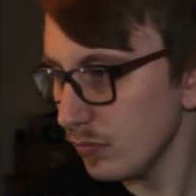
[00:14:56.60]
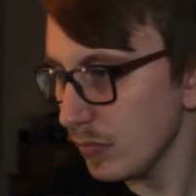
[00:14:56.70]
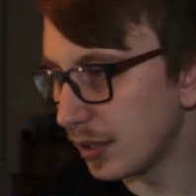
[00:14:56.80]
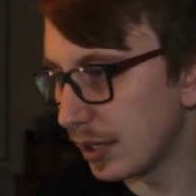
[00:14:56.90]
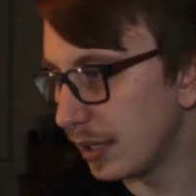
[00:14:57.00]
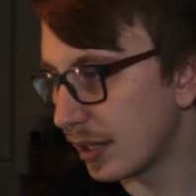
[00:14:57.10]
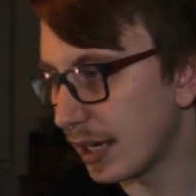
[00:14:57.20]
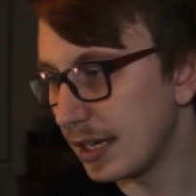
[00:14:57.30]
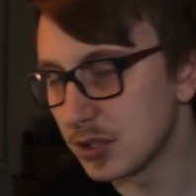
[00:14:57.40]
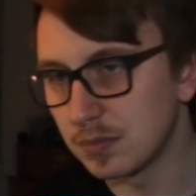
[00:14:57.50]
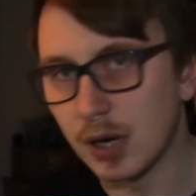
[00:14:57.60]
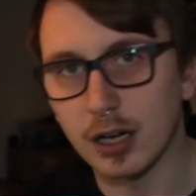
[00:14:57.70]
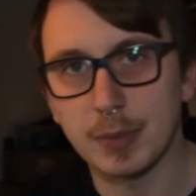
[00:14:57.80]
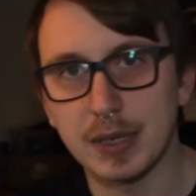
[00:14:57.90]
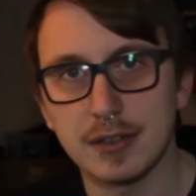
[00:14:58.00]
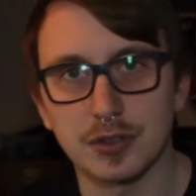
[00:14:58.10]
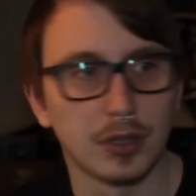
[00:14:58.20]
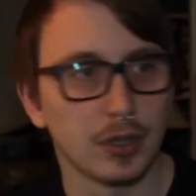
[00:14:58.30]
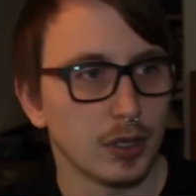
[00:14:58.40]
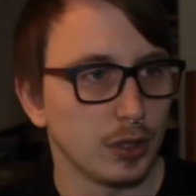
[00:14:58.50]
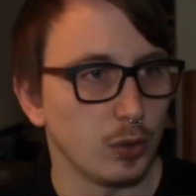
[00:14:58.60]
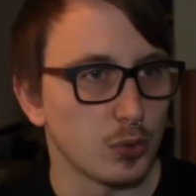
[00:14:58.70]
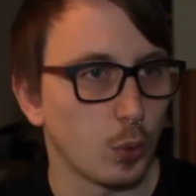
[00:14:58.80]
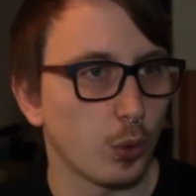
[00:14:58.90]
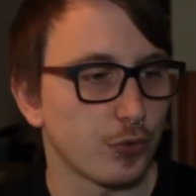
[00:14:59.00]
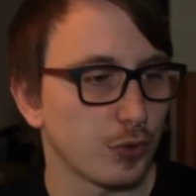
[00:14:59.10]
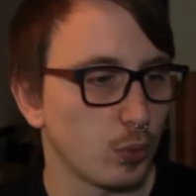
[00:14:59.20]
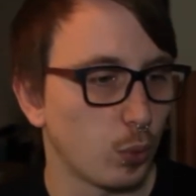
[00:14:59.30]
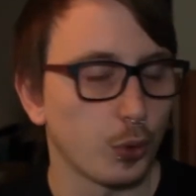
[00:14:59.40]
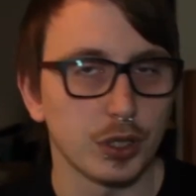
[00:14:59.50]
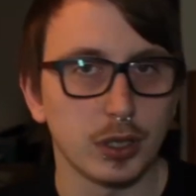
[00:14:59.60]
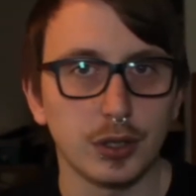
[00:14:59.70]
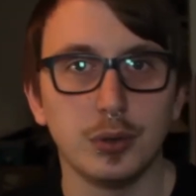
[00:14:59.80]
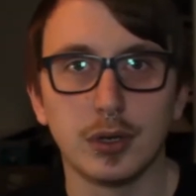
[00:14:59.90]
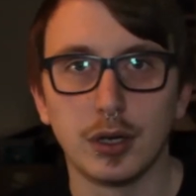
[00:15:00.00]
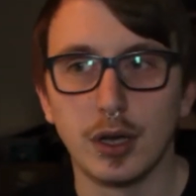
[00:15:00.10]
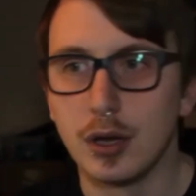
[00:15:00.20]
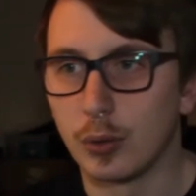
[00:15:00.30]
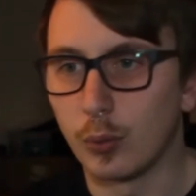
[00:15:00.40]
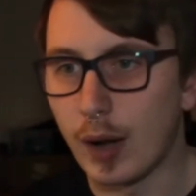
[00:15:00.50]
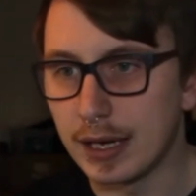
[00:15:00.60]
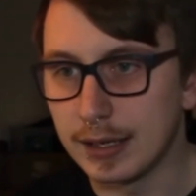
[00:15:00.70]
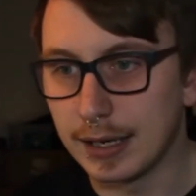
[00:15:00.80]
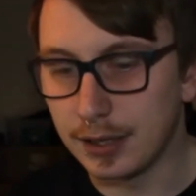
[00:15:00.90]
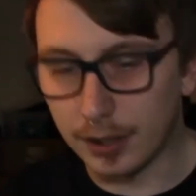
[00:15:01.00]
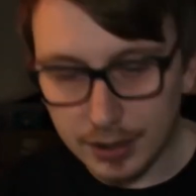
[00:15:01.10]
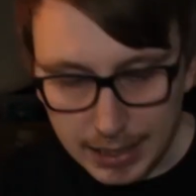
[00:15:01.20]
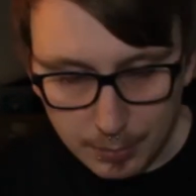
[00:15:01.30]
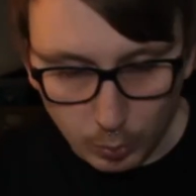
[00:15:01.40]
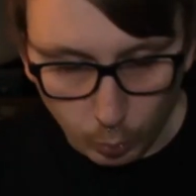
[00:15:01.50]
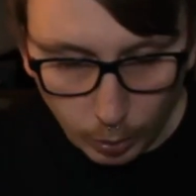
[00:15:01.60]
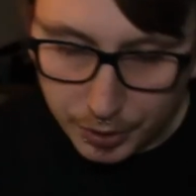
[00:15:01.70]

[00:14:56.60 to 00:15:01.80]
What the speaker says: take the case of Mark Pearson, who was walking through Waterloo when an unnamed woman,